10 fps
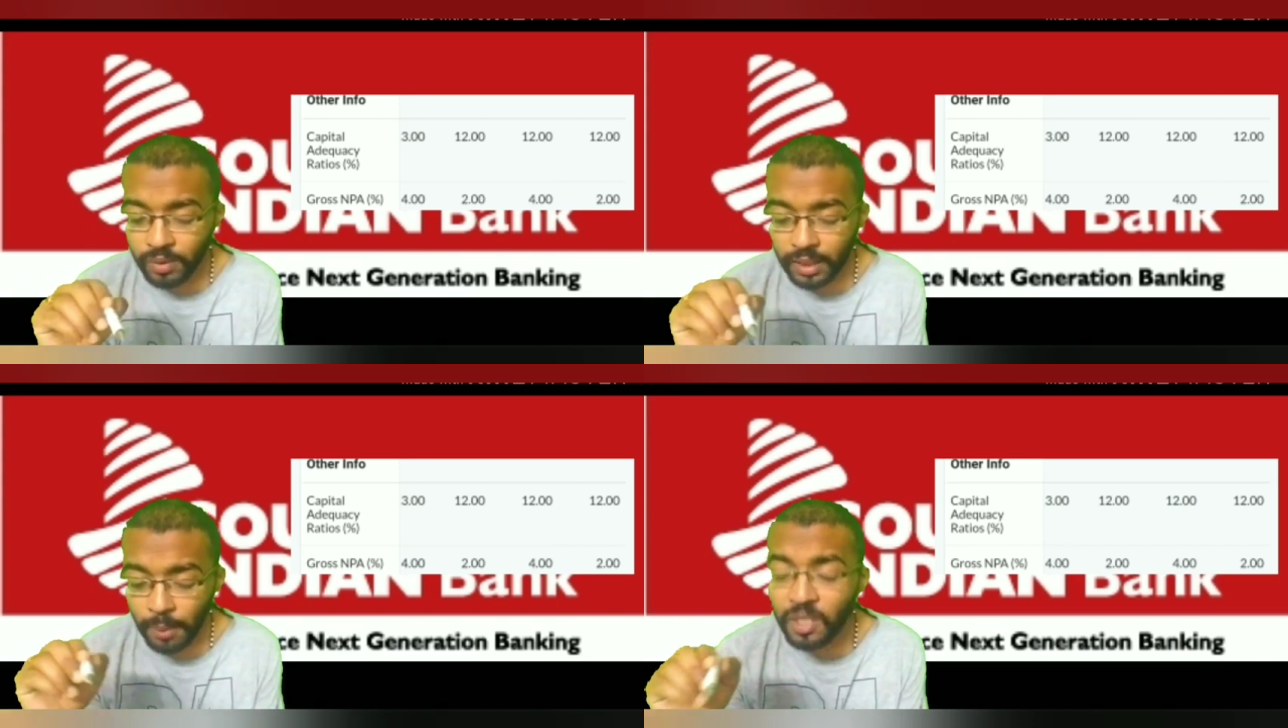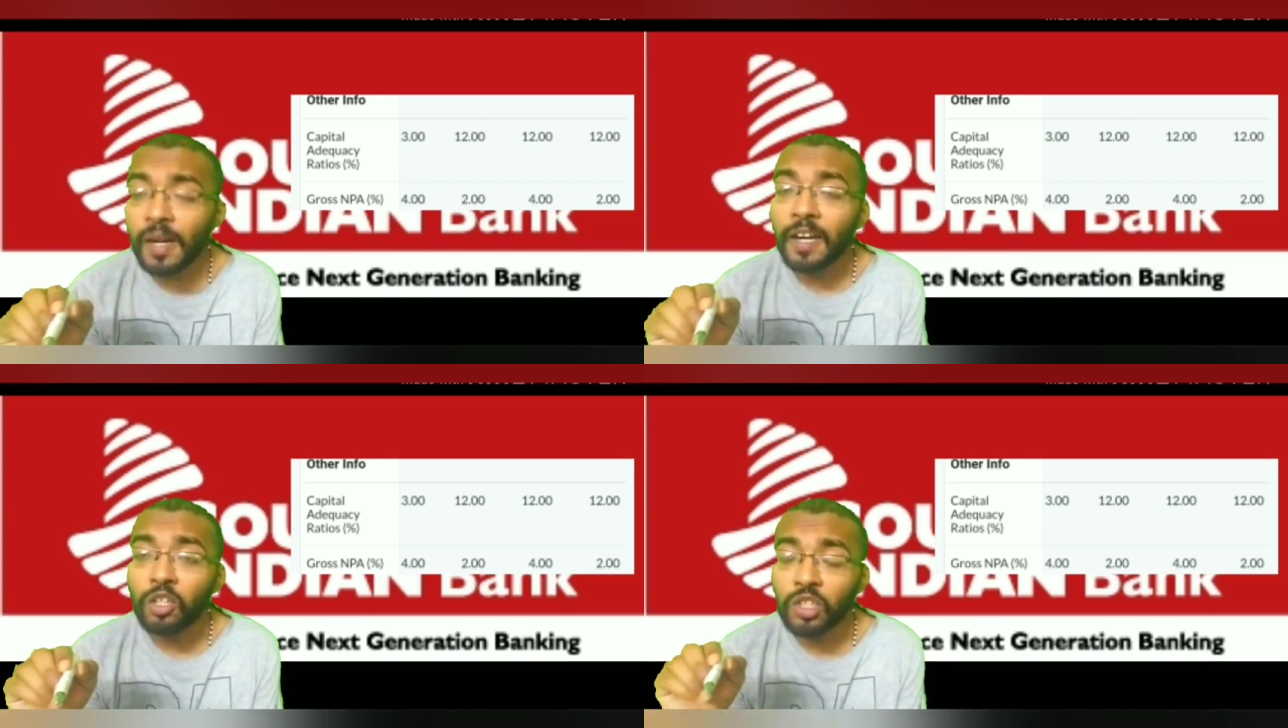the capital
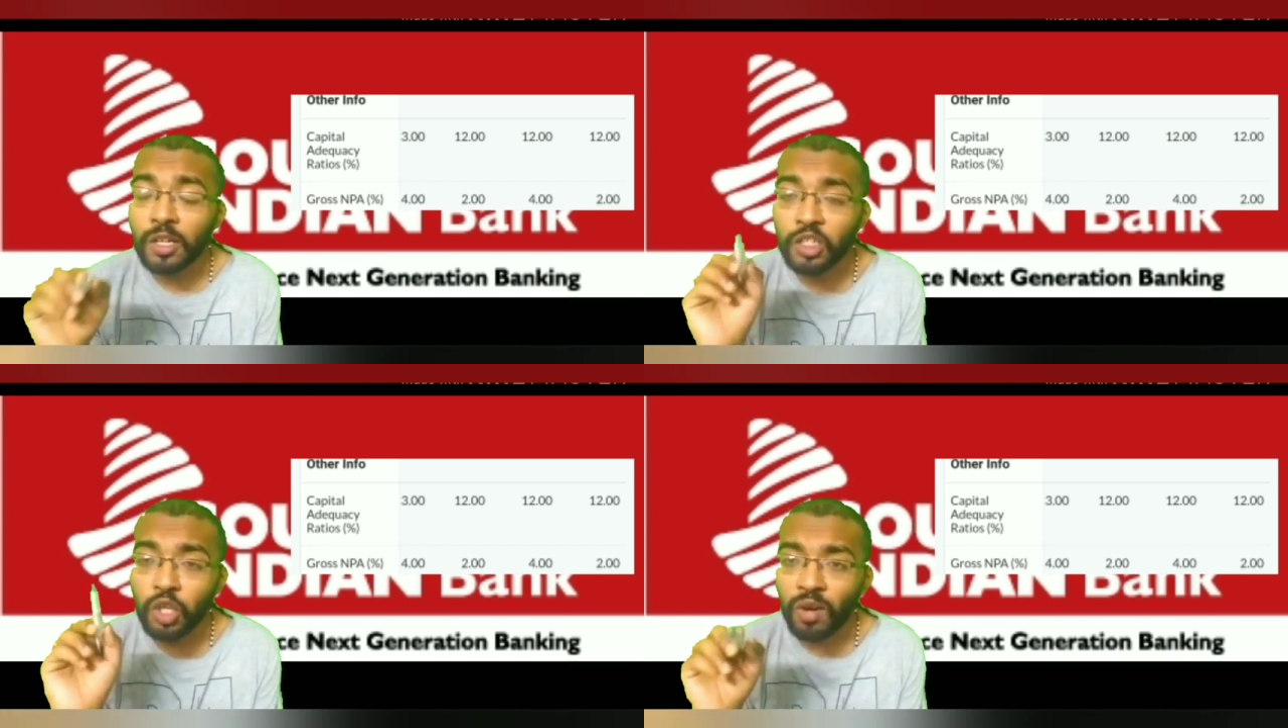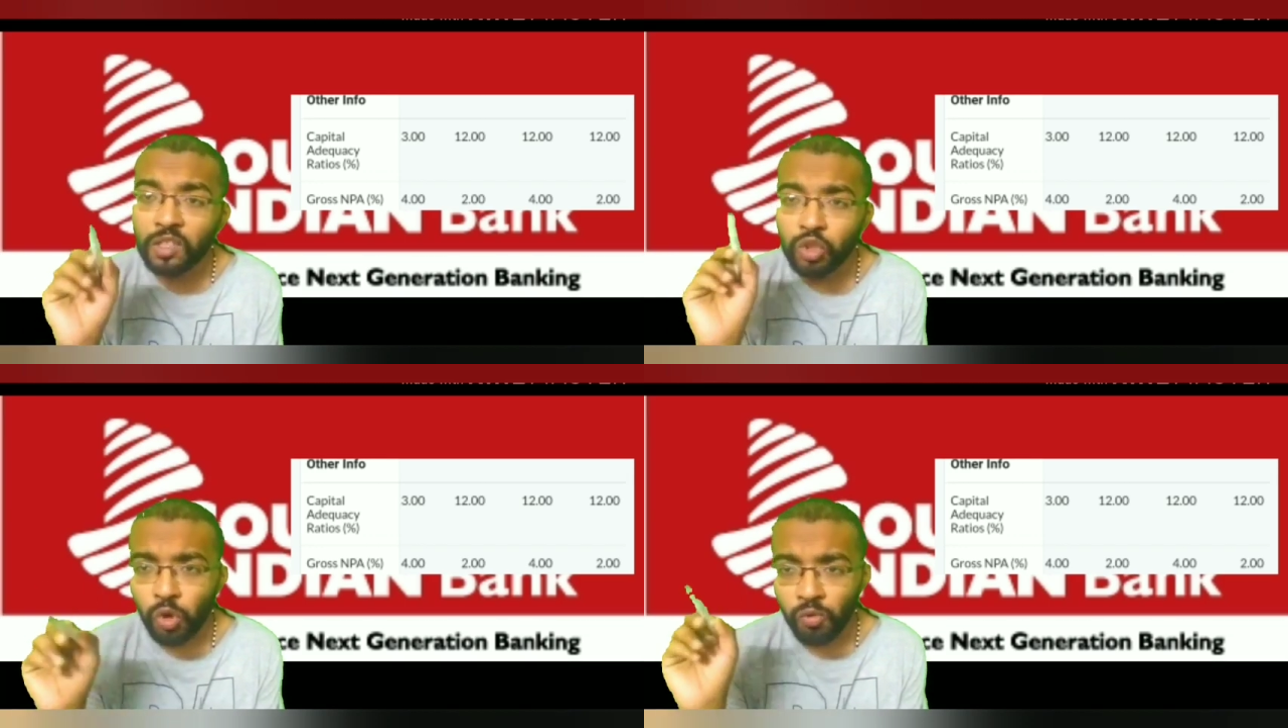adequacy ratio
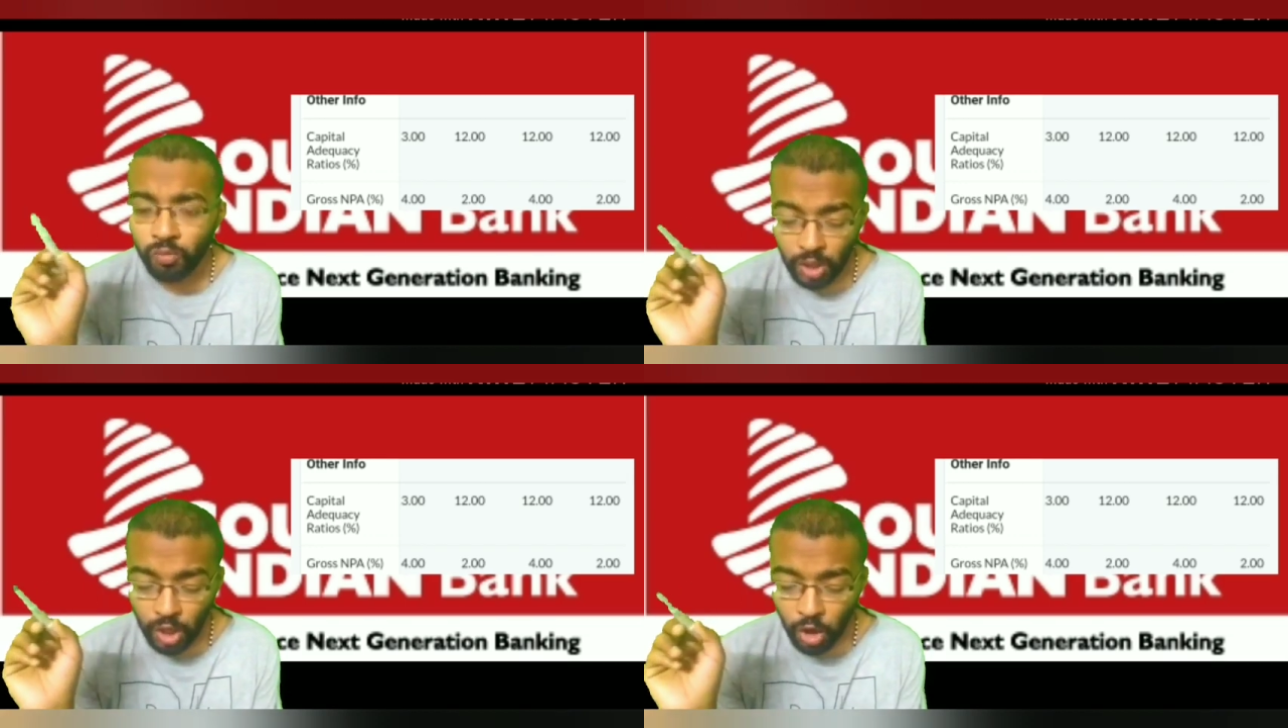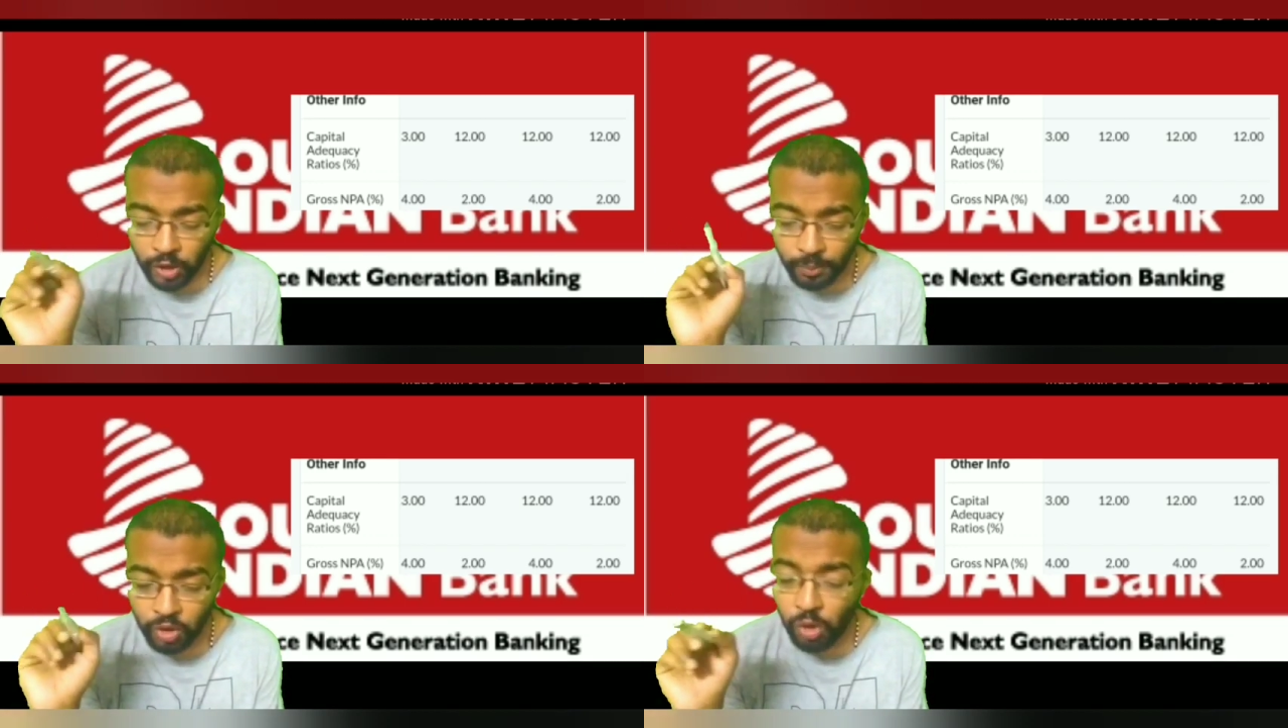was 12.
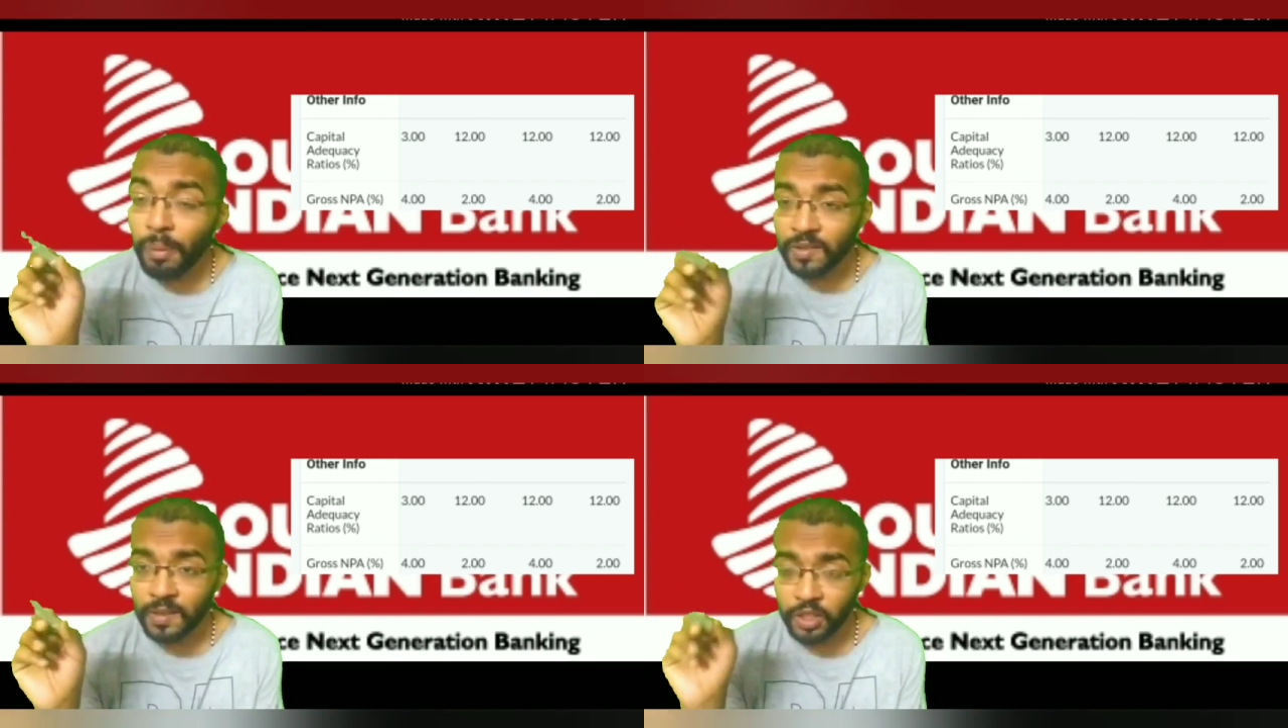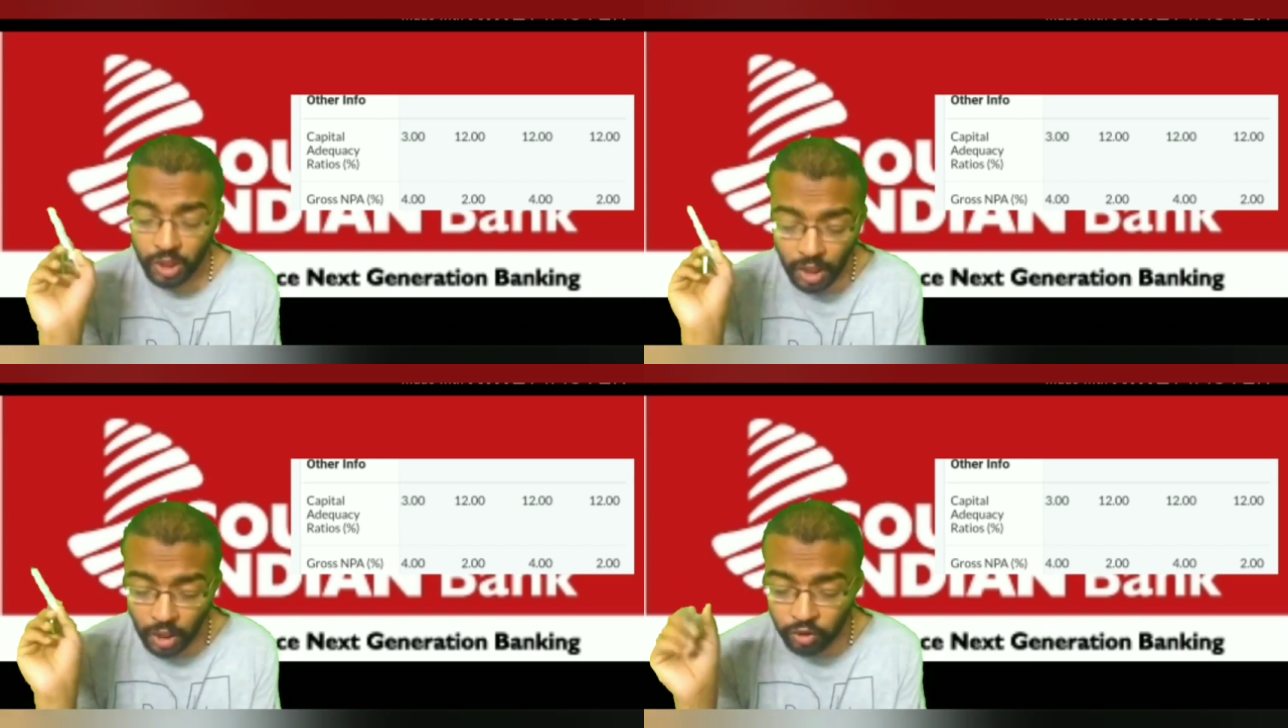Okay, 12%.